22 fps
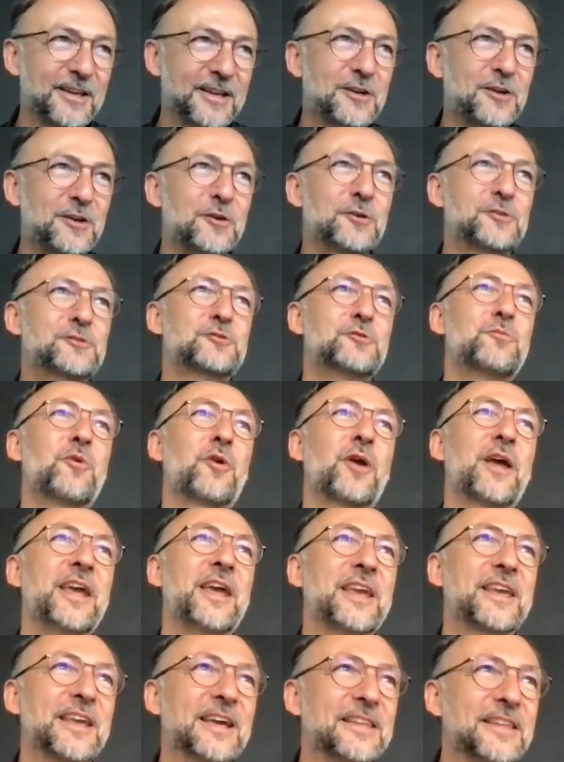close to
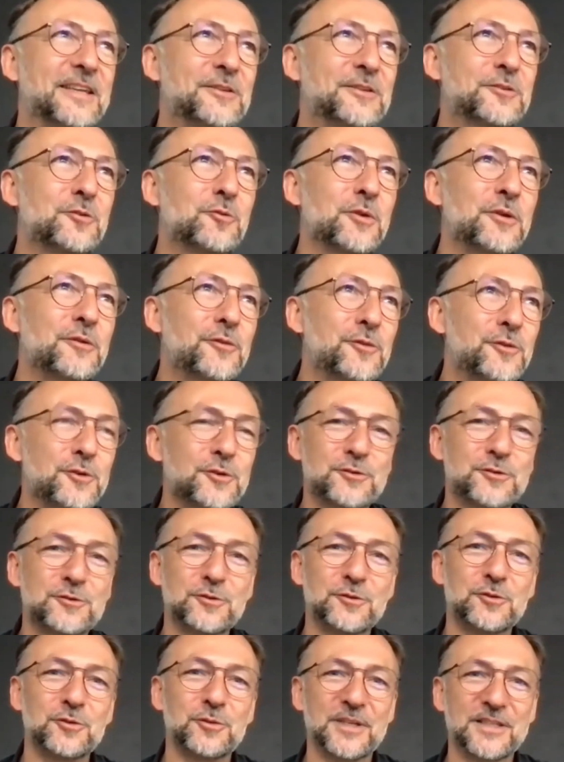break and to refuse
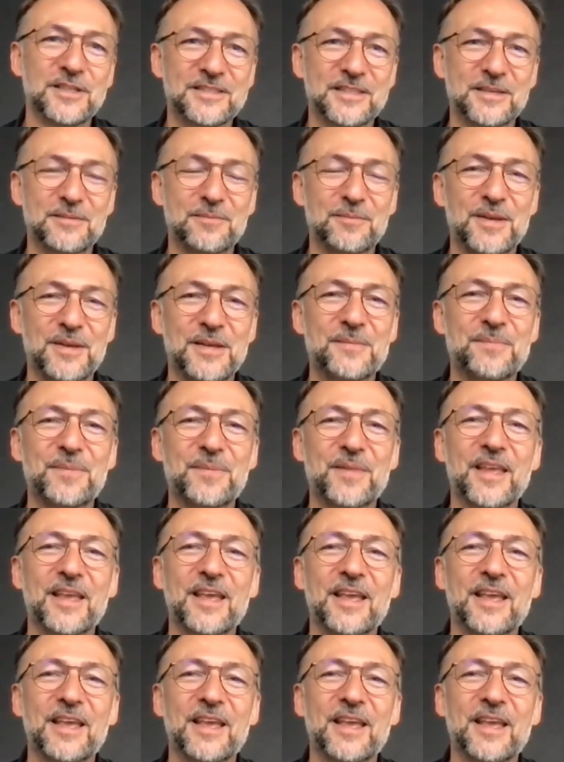to do it simply.